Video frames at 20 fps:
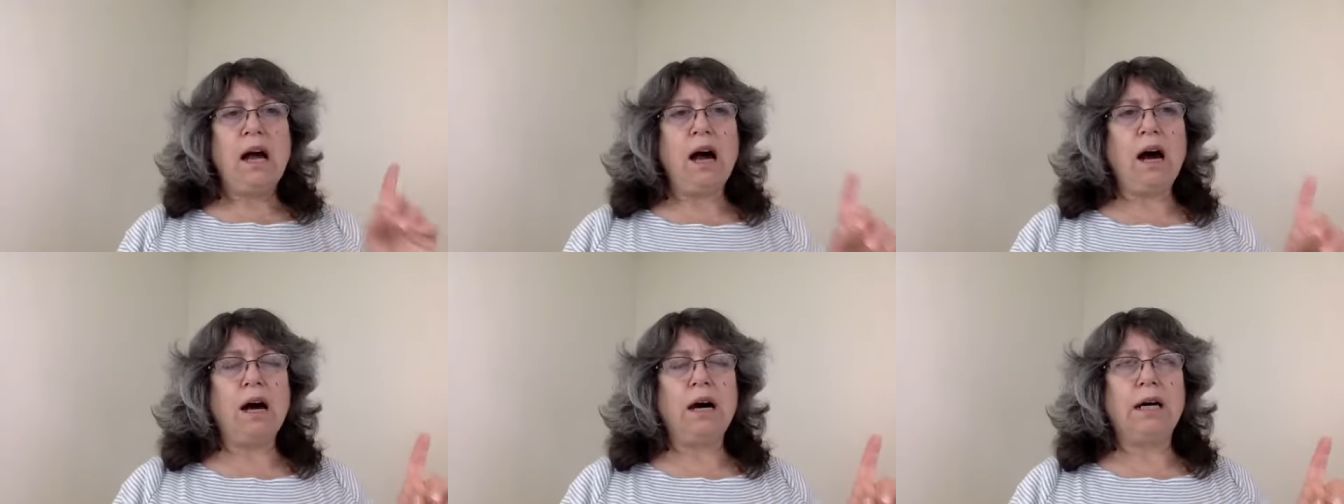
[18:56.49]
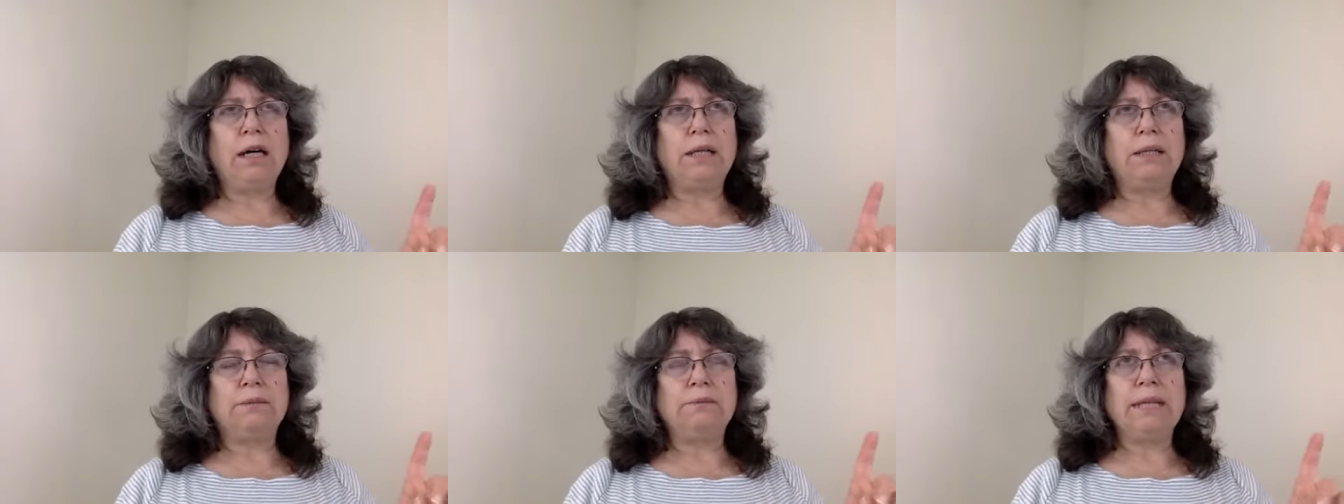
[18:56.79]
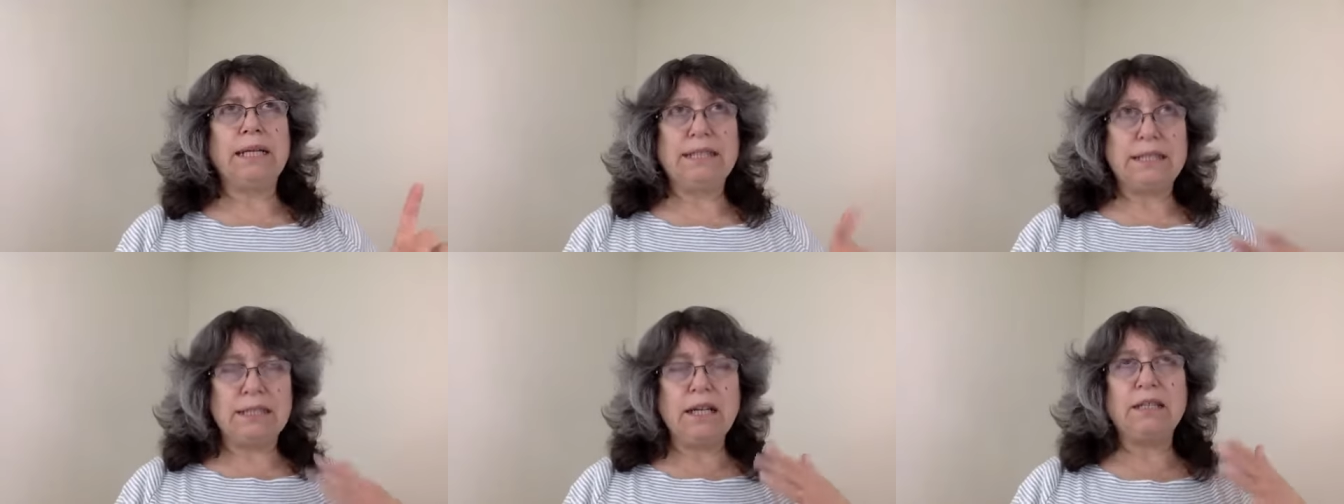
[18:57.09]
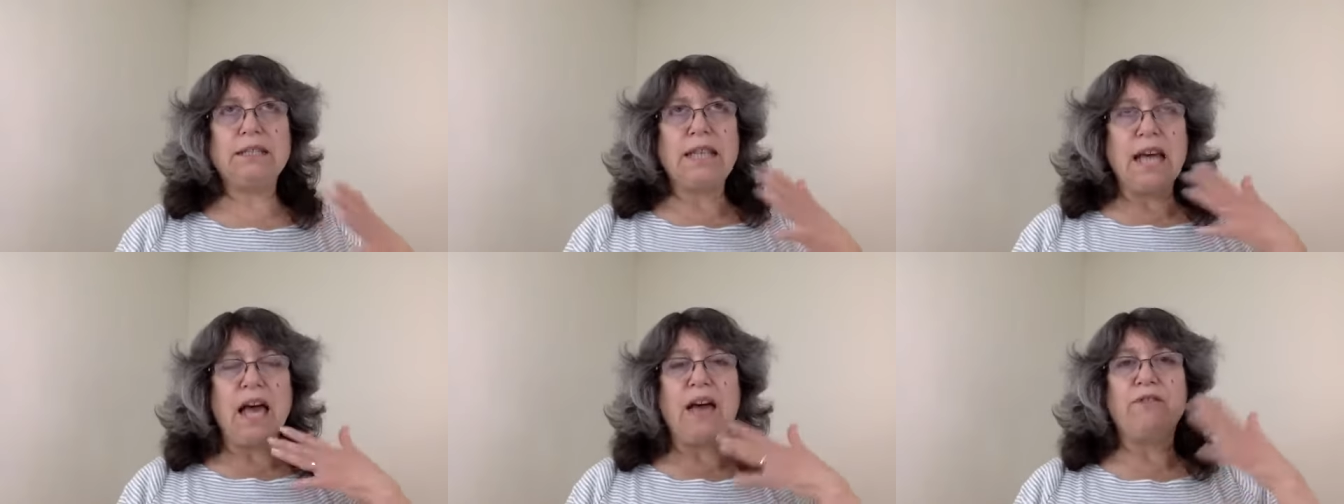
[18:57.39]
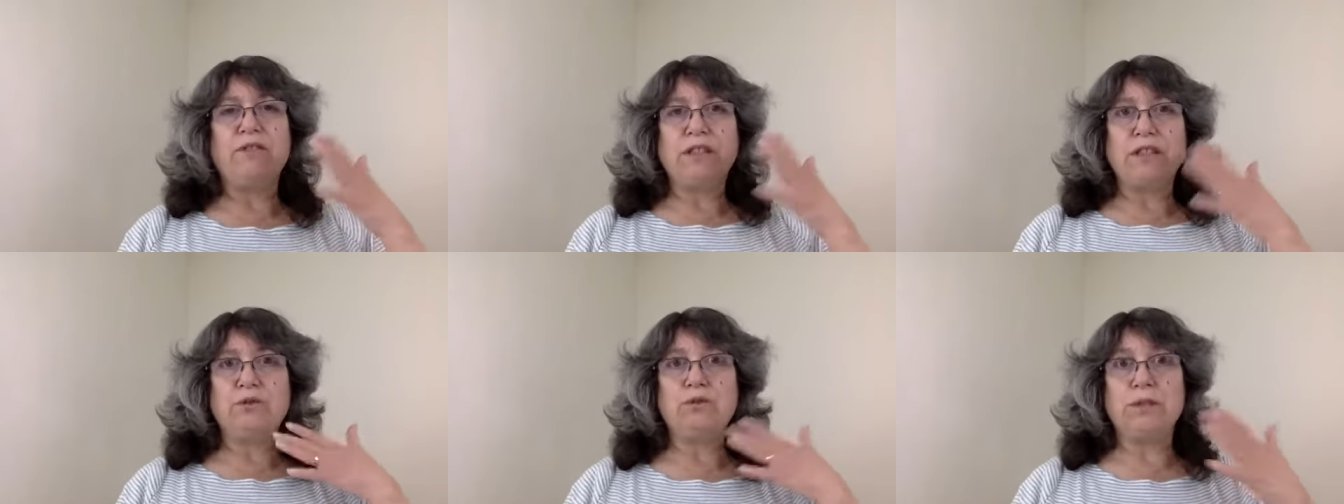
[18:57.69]
Um, it does
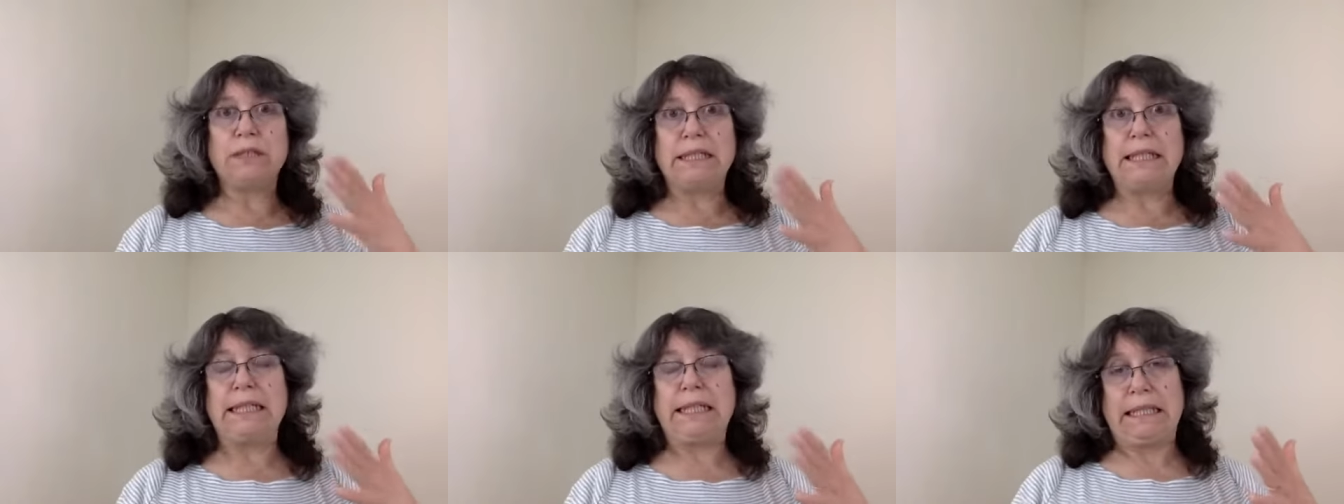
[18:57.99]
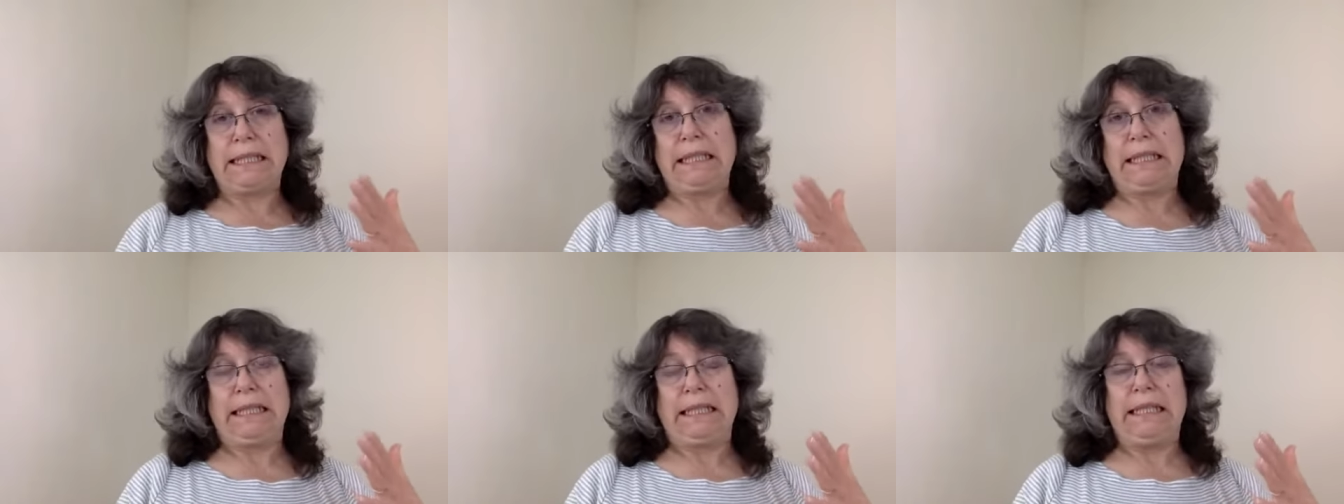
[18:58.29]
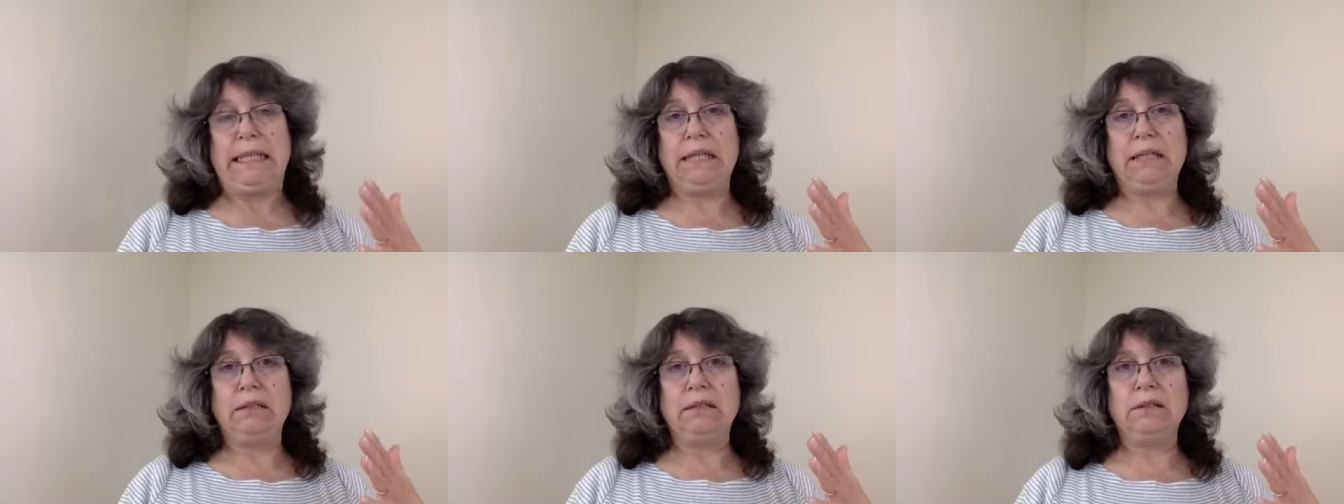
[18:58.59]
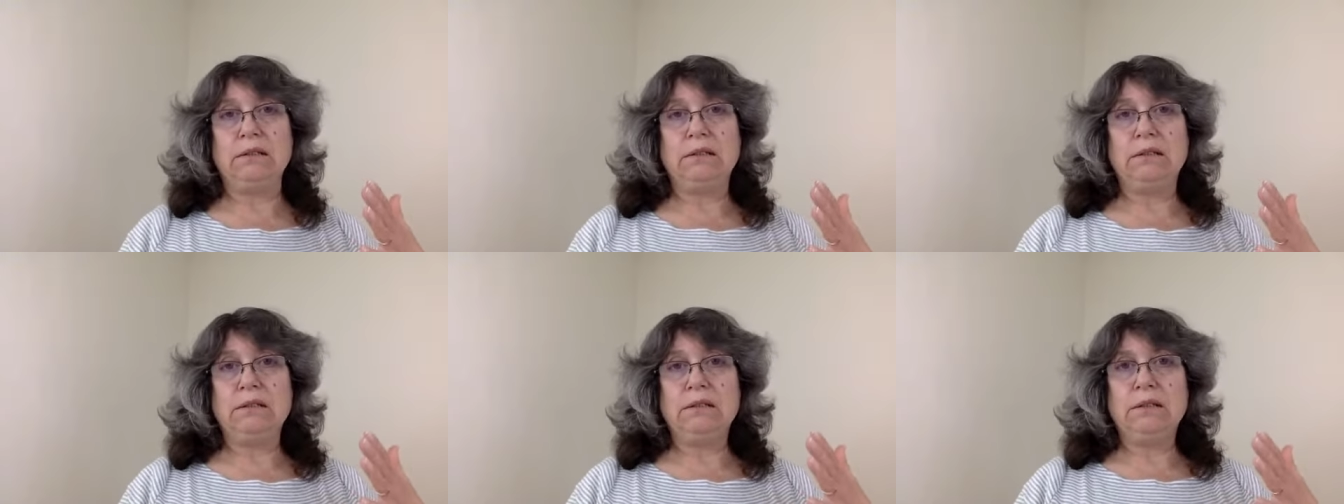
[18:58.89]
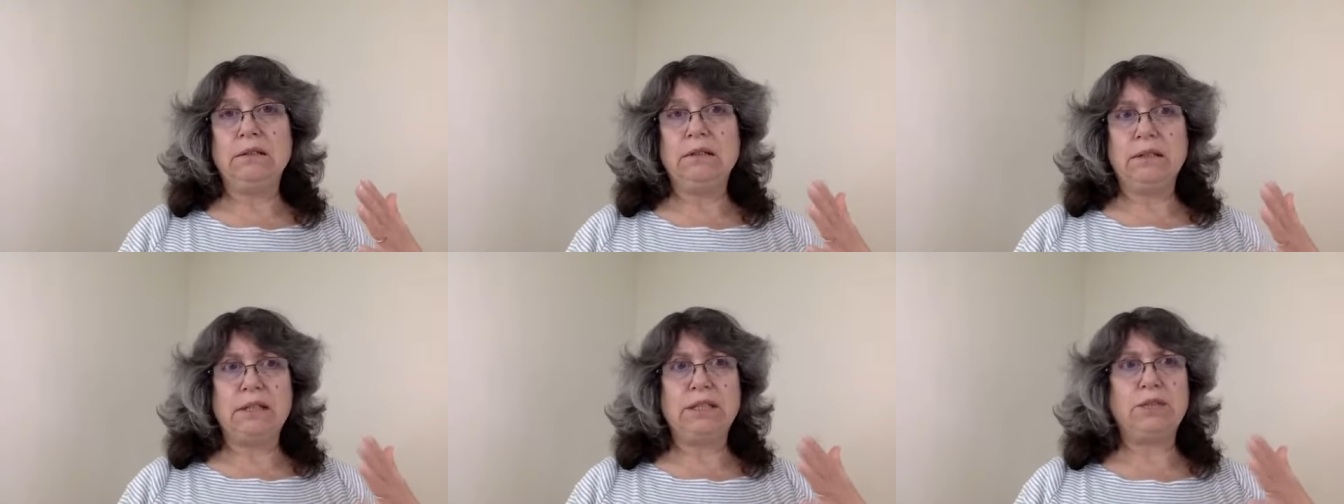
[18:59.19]
have this really clean,
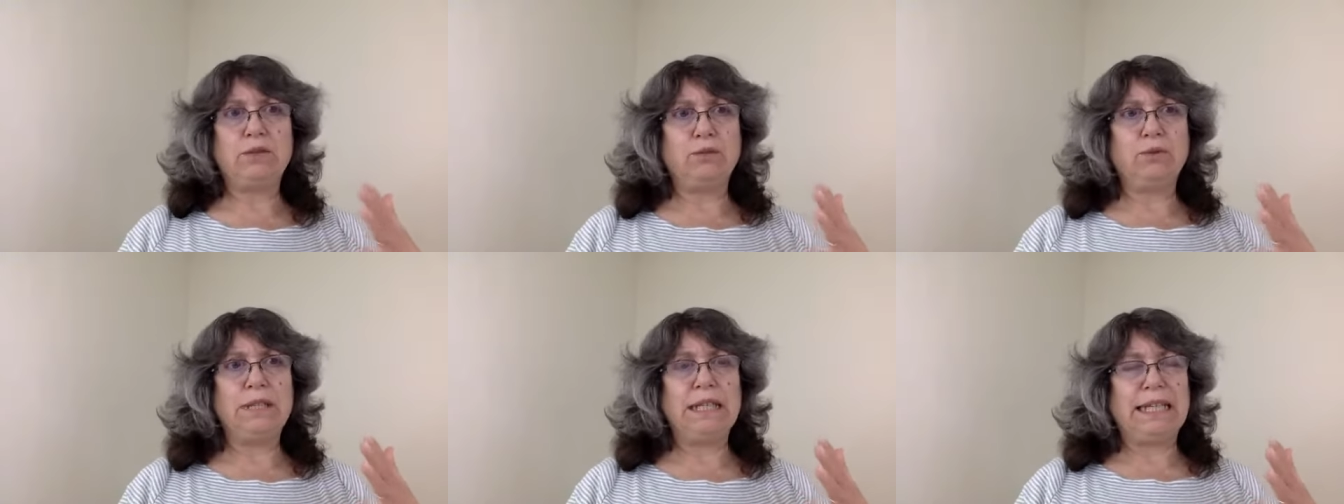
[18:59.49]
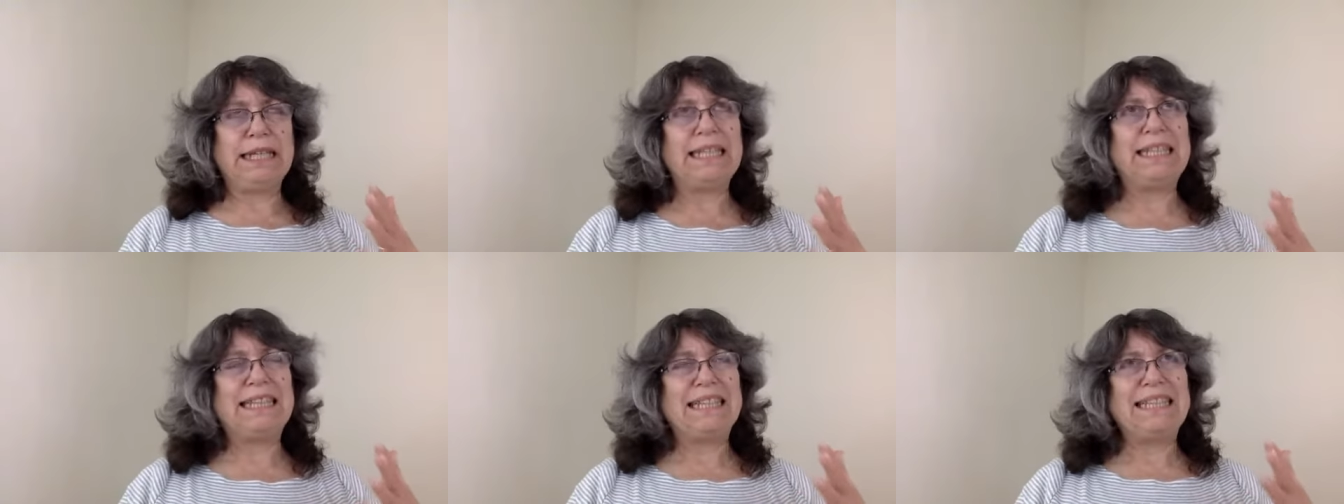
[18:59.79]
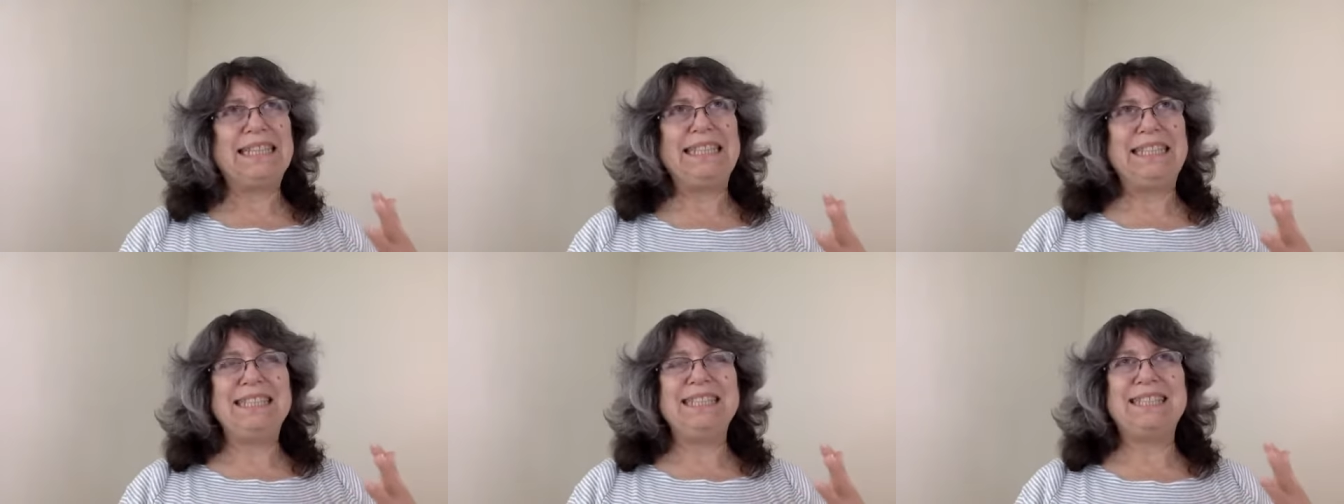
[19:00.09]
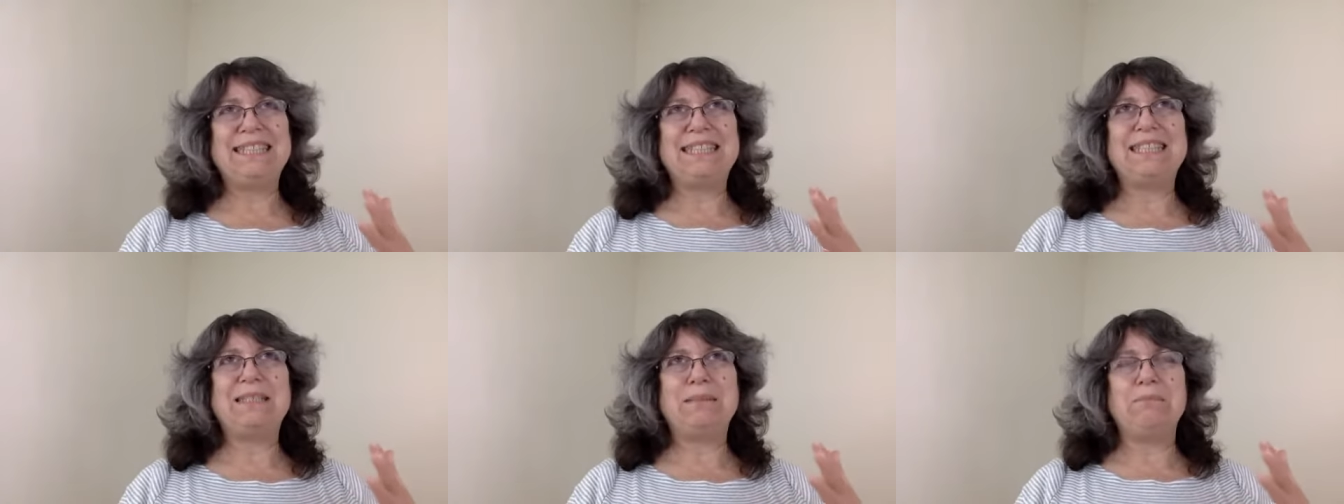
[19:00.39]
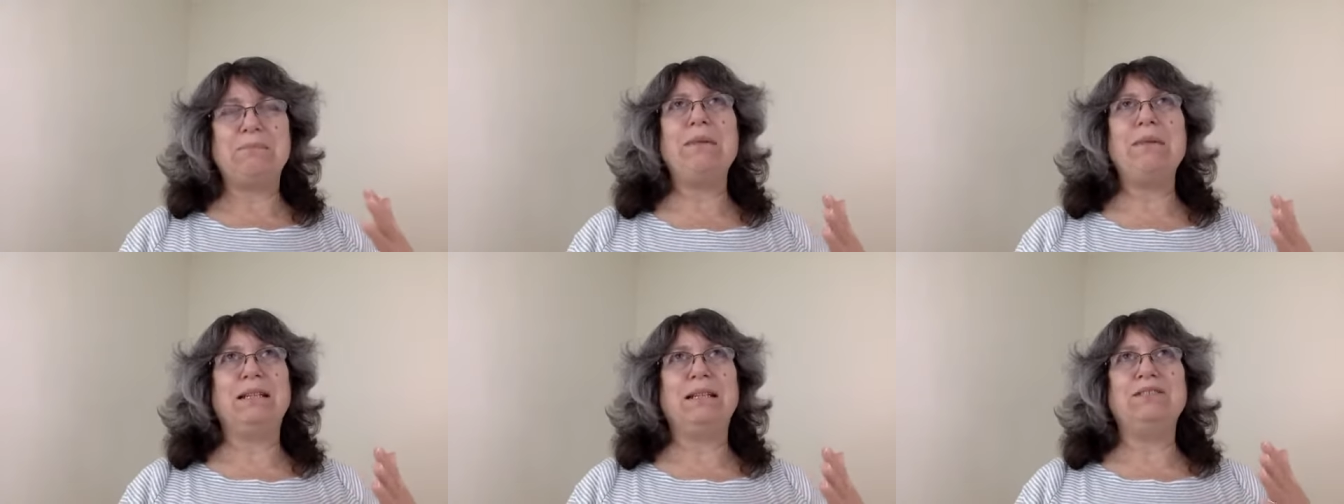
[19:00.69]
this really clean
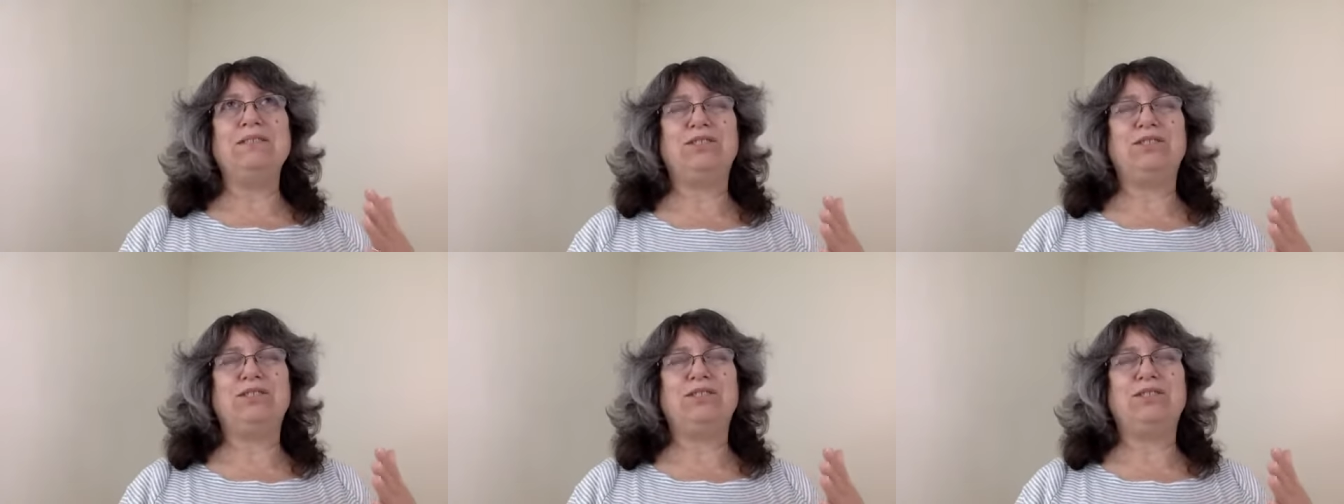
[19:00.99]
smell